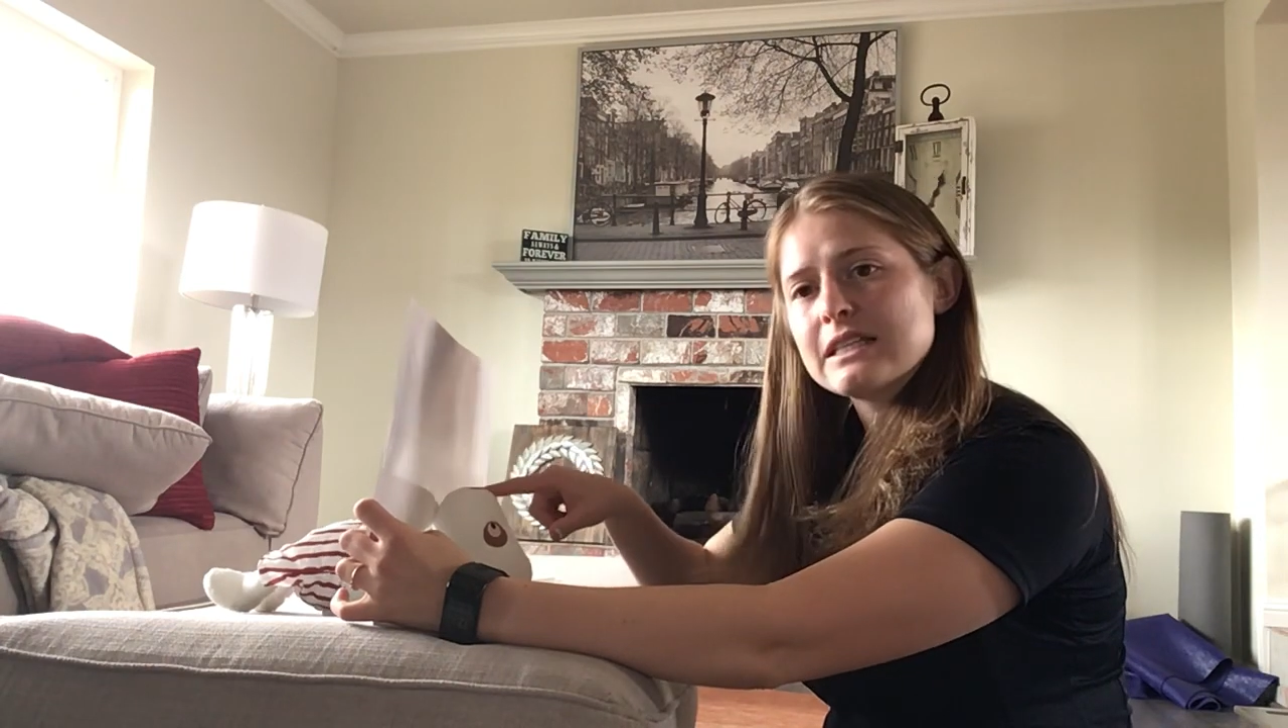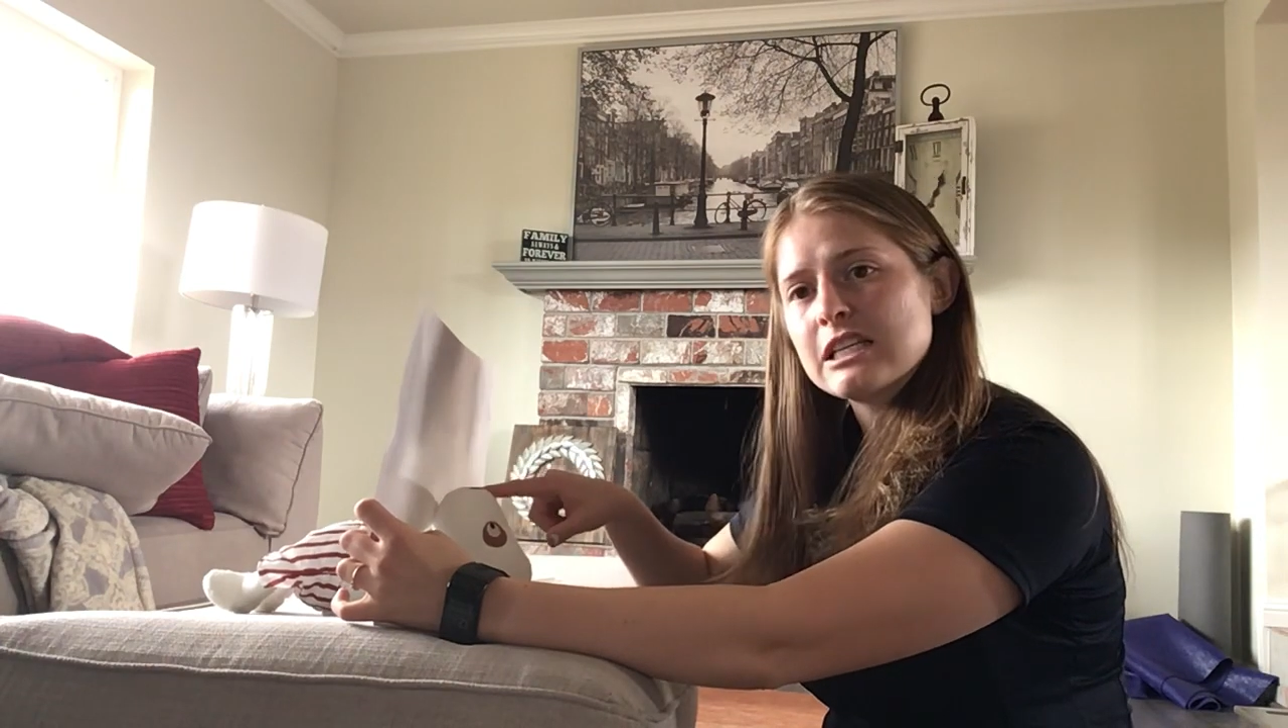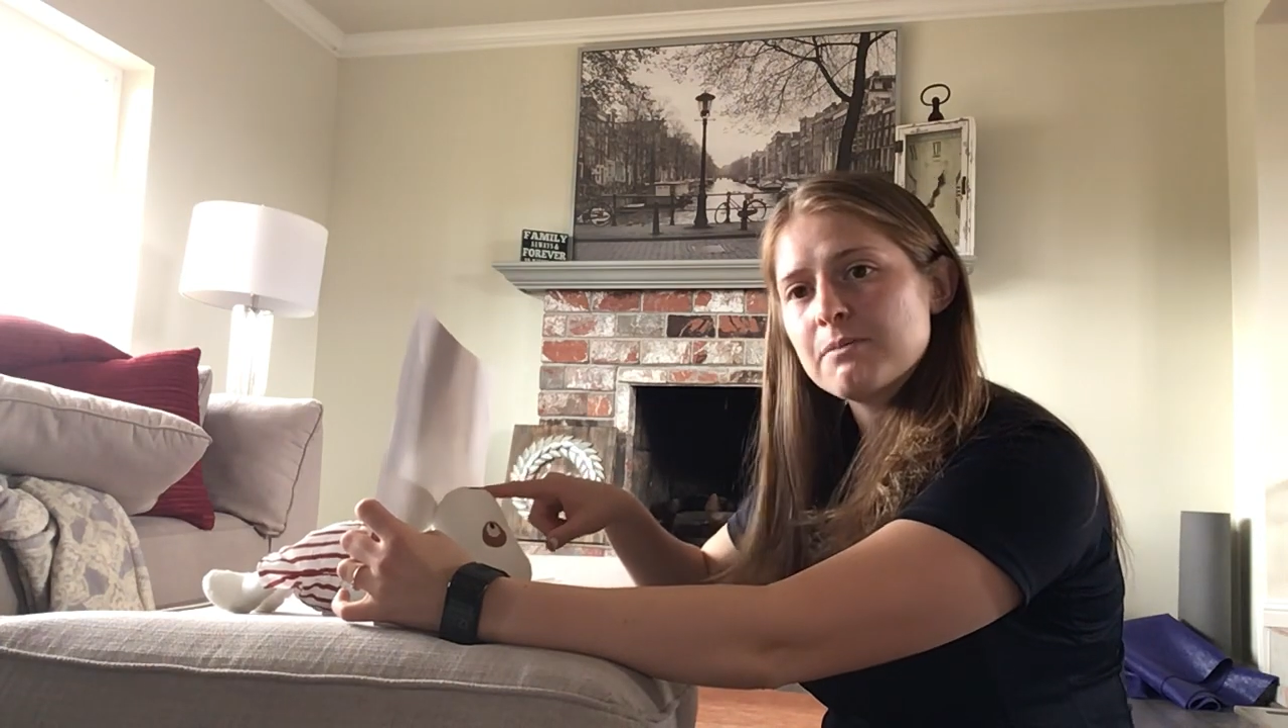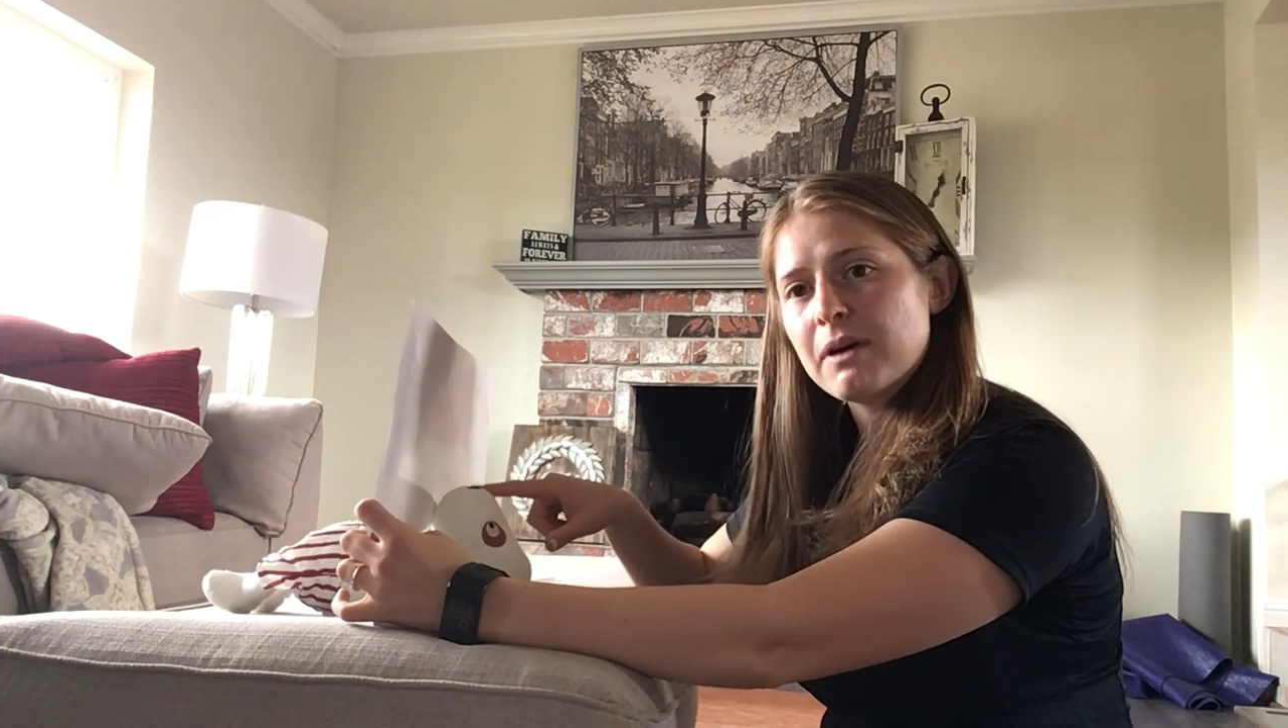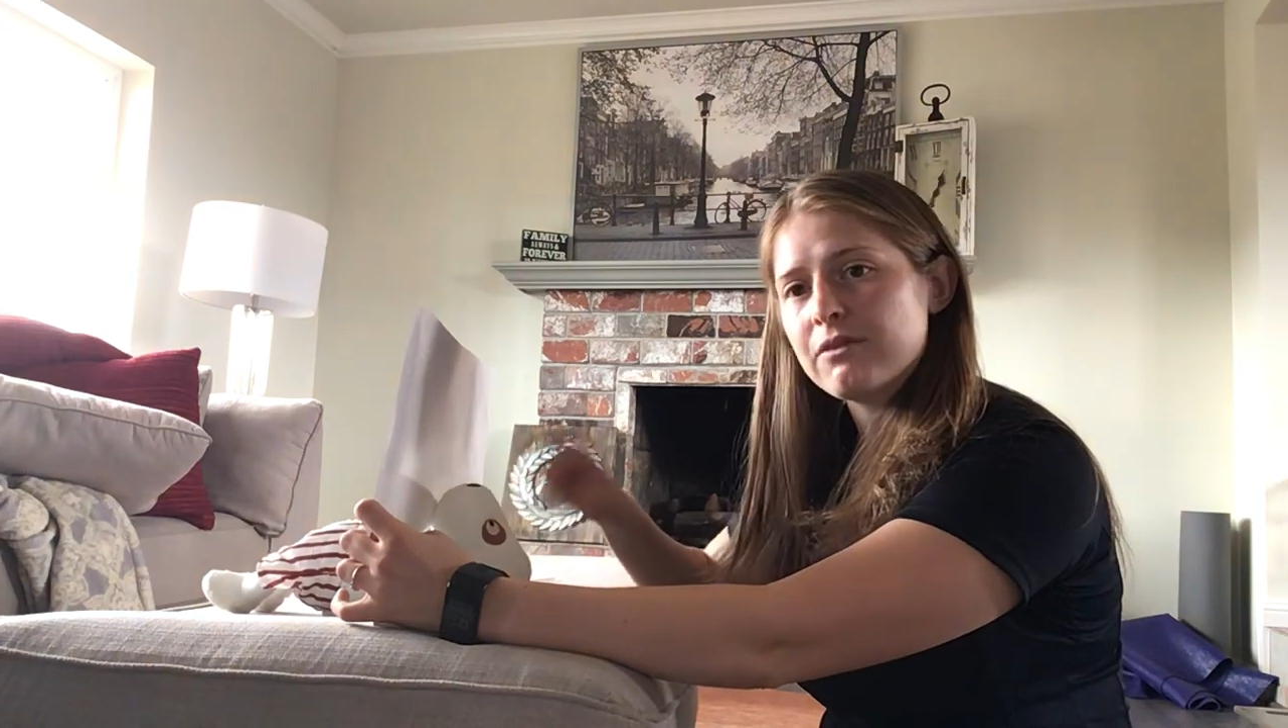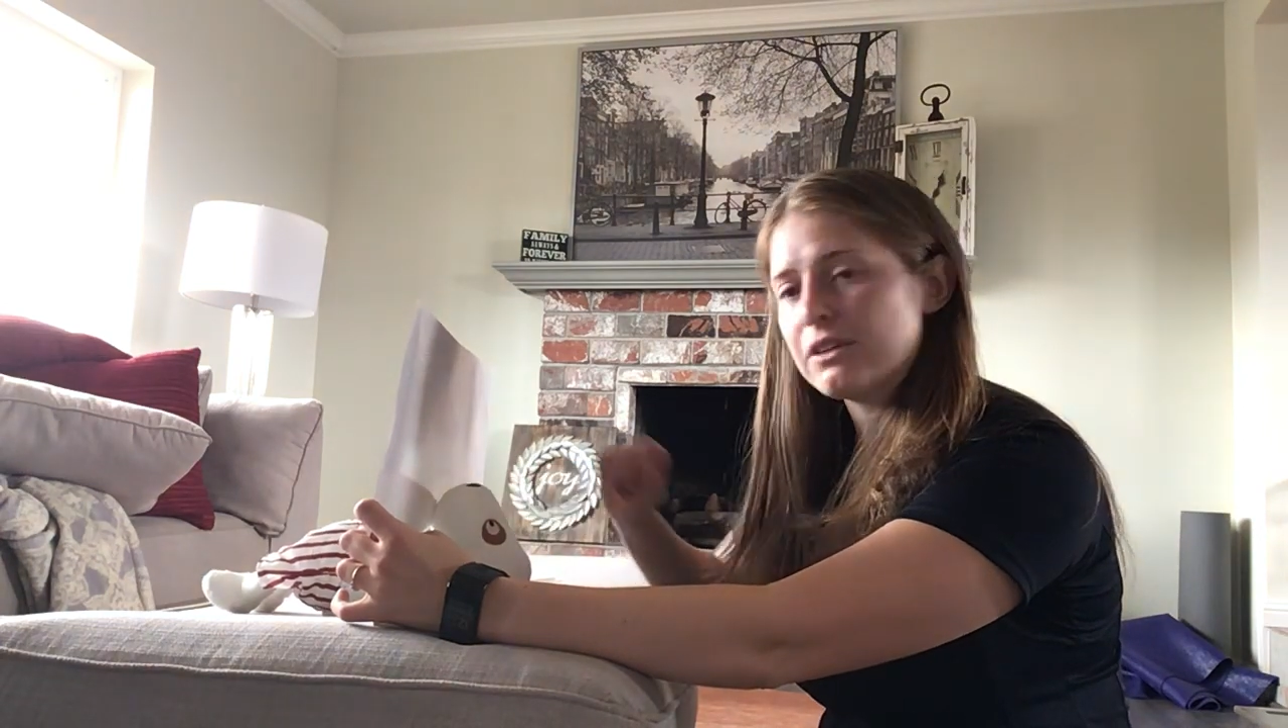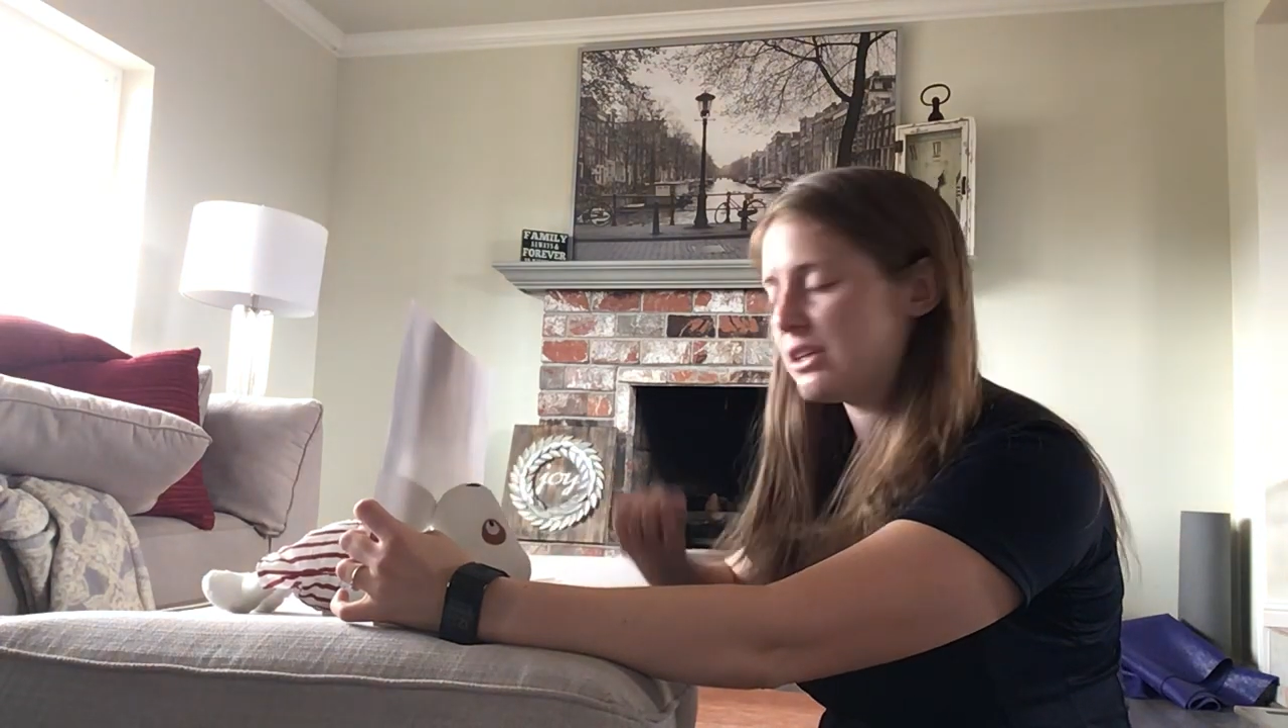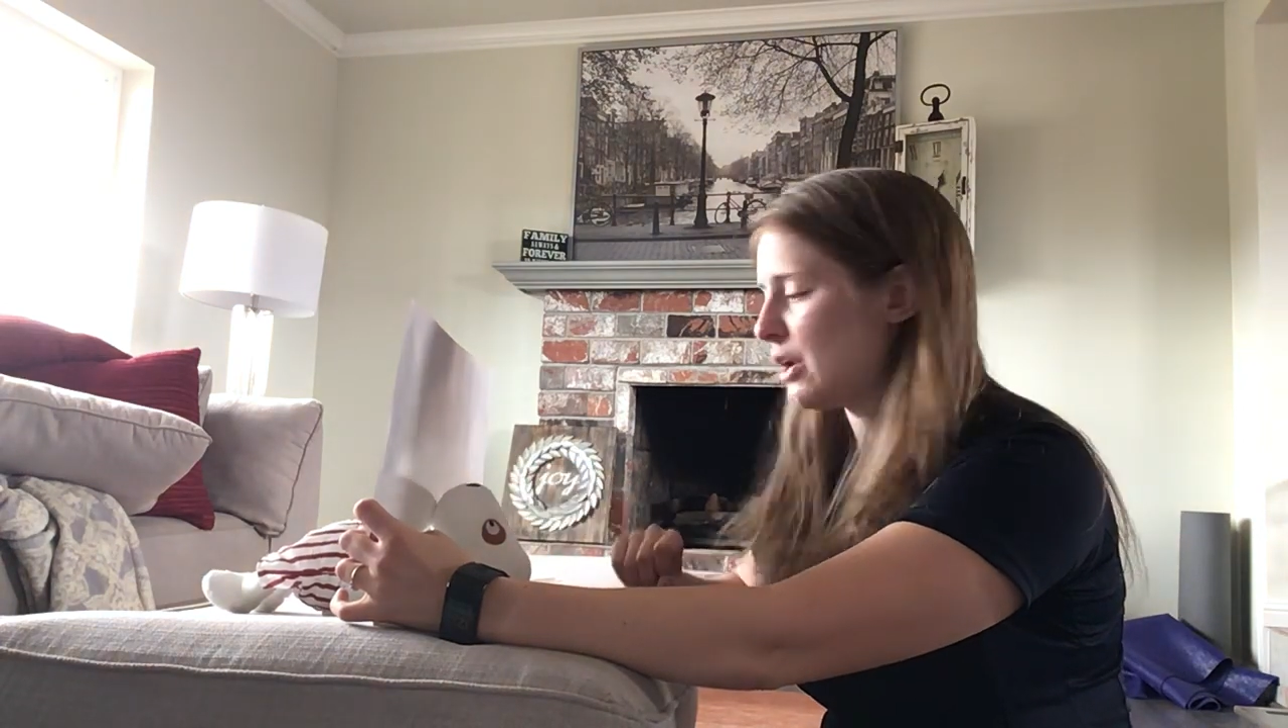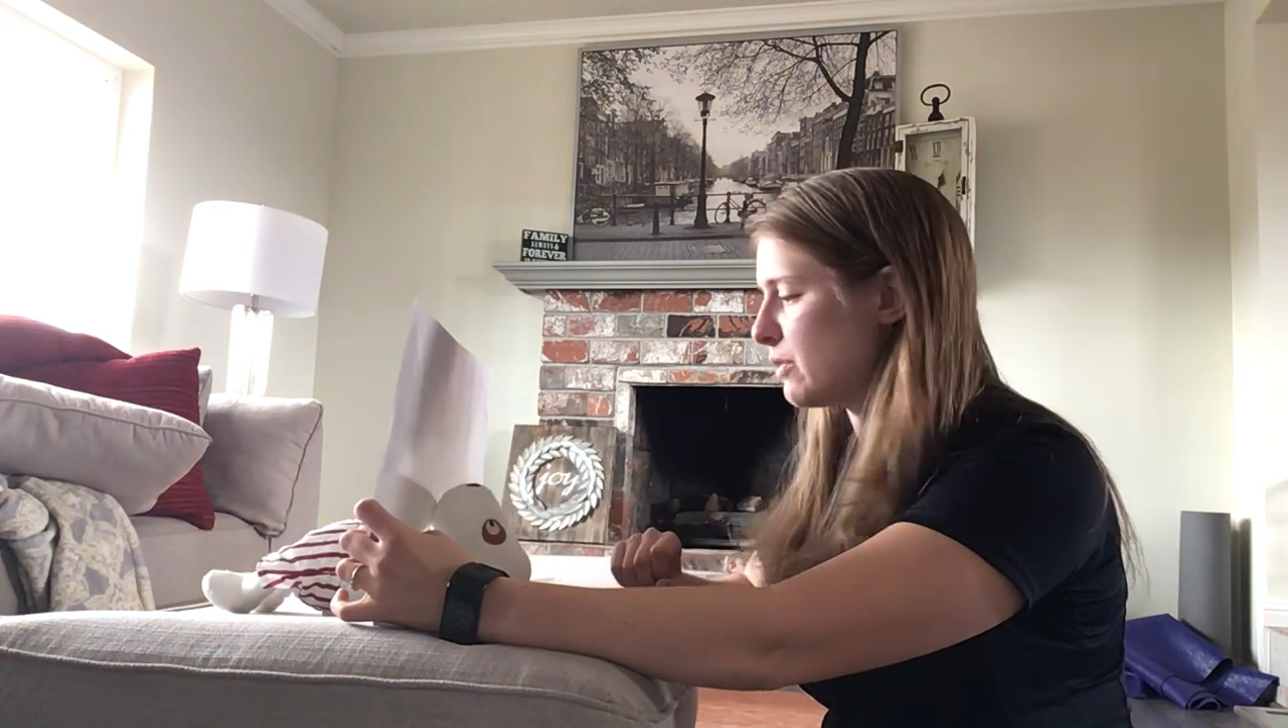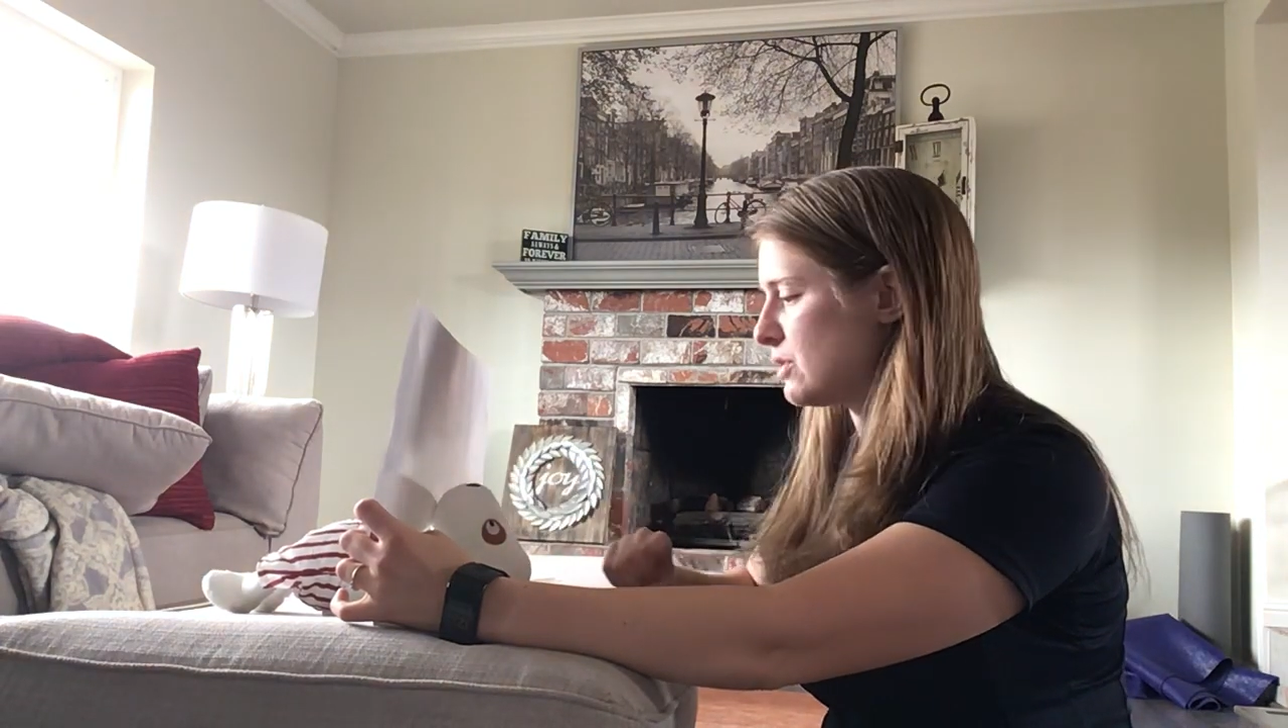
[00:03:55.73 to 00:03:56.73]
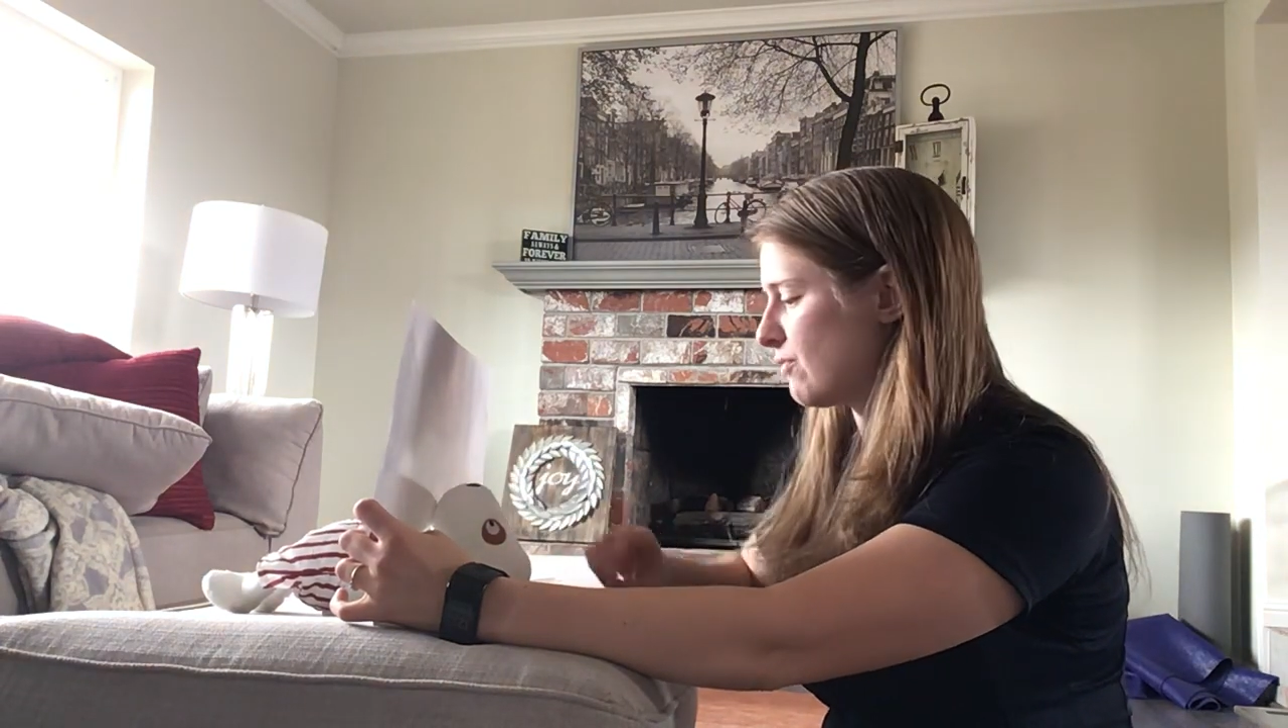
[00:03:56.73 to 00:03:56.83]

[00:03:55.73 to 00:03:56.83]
tip of the nose